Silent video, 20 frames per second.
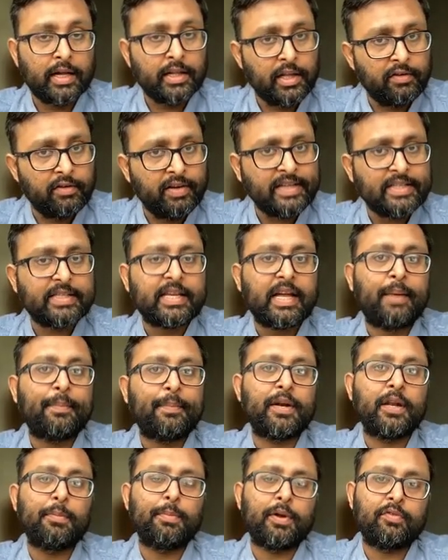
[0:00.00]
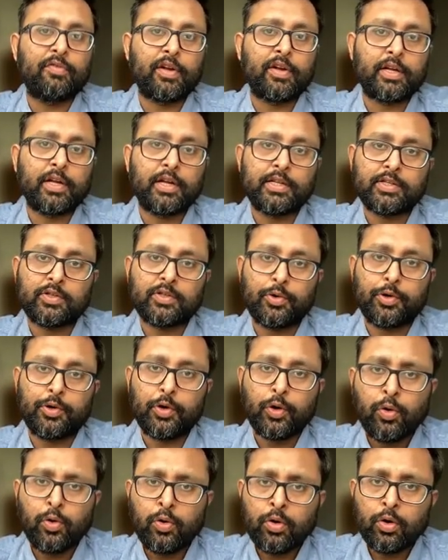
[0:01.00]
otherwise capital per worker is going
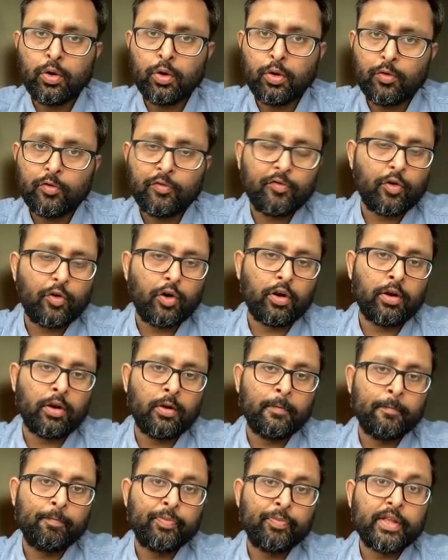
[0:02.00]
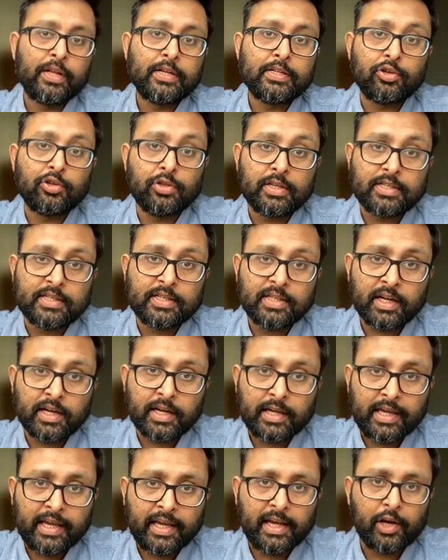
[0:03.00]
to fall so this is the
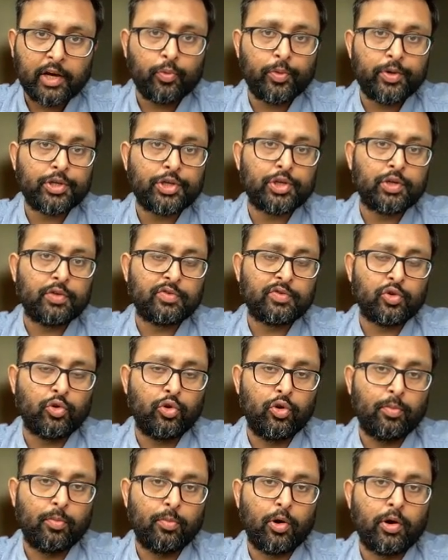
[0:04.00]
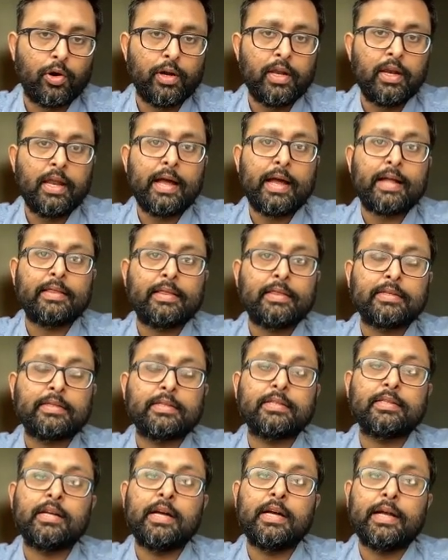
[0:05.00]
key equation of Solow model and this
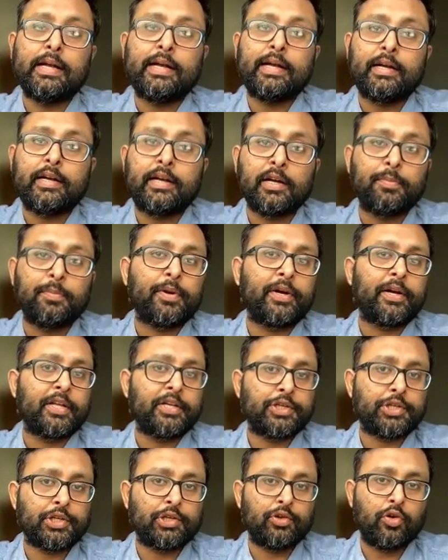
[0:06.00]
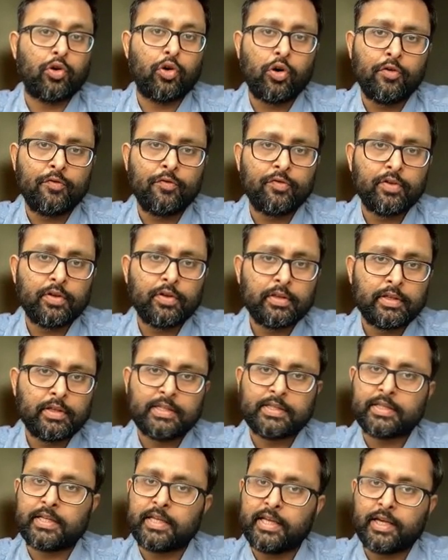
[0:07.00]
is the interpretation of
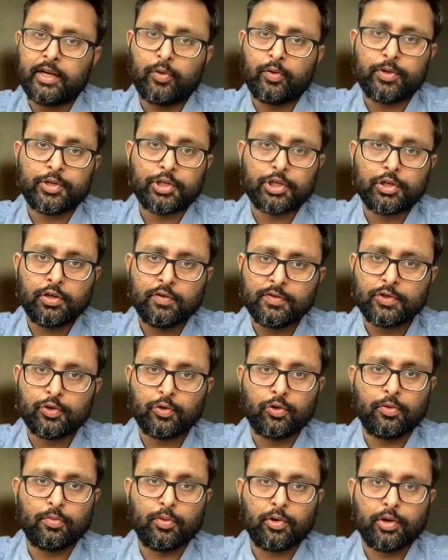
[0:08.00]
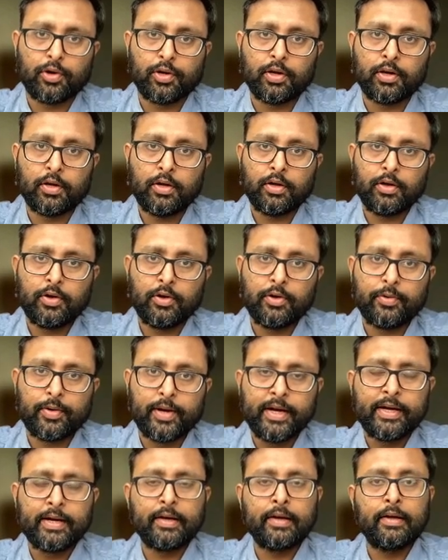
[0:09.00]
this key equation of Solow model
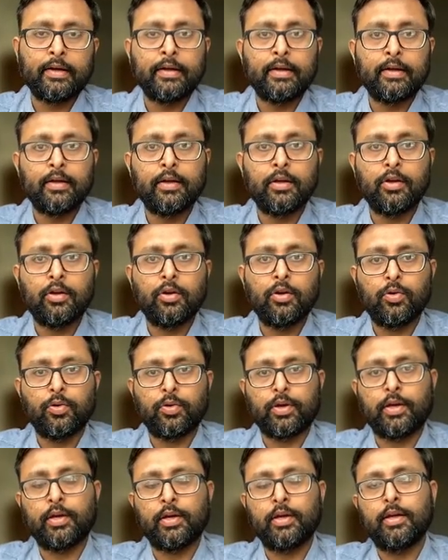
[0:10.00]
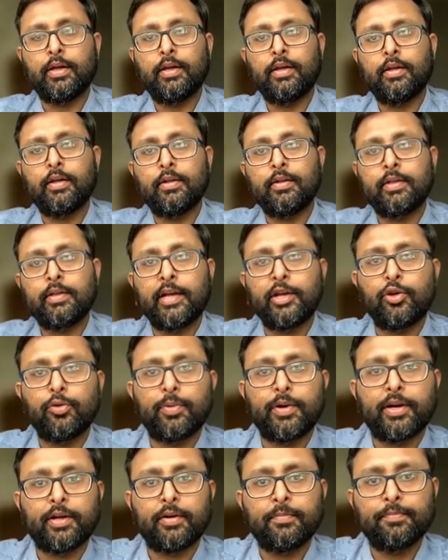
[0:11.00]
right? Okay. Thank you,
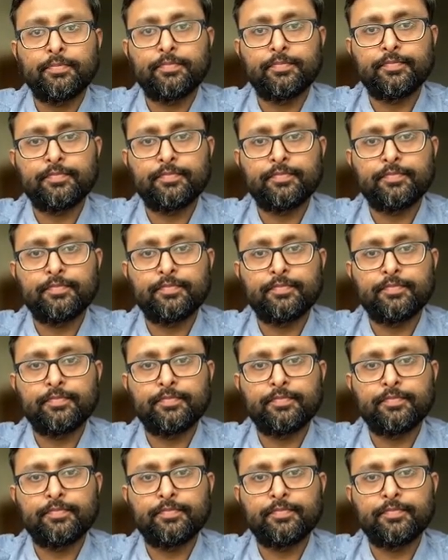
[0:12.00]
beta.